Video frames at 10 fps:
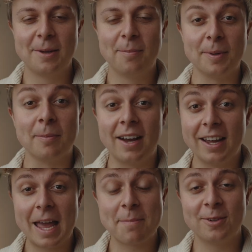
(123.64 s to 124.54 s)
But
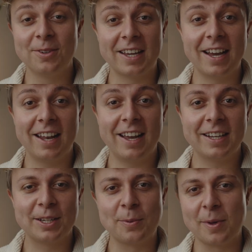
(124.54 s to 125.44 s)
my absolute
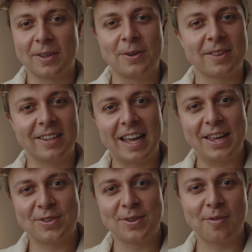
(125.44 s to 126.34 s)
highlight was a
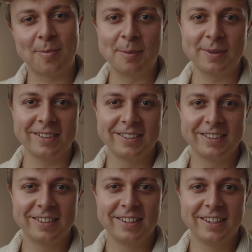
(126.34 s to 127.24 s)
constellation of people.
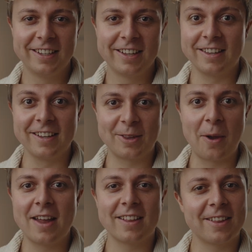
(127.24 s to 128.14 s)
Since
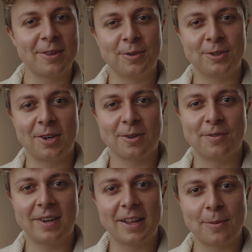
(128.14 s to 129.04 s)
Johannes is a
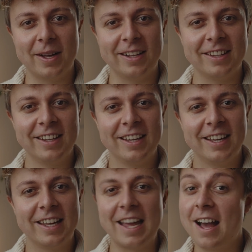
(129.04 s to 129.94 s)
photographer as well,
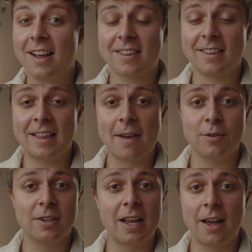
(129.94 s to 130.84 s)
he asked
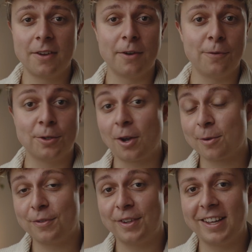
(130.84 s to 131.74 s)
several other
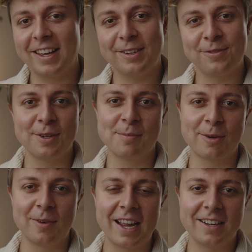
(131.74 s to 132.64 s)
photography and
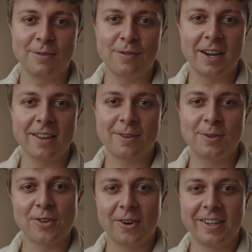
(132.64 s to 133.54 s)
filming related friends to
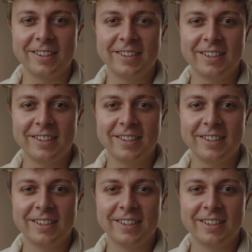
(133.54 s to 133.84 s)
join.